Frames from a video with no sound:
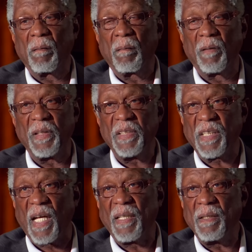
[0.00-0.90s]
We
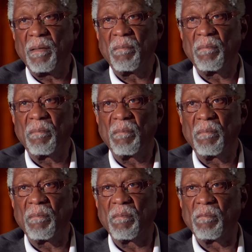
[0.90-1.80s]
decided
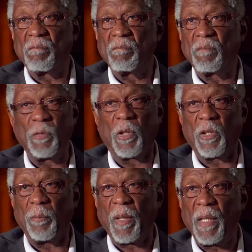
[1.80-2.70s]
we were going
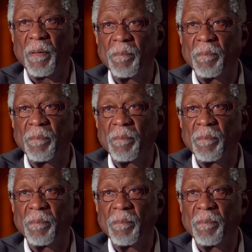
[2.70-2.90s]
to play.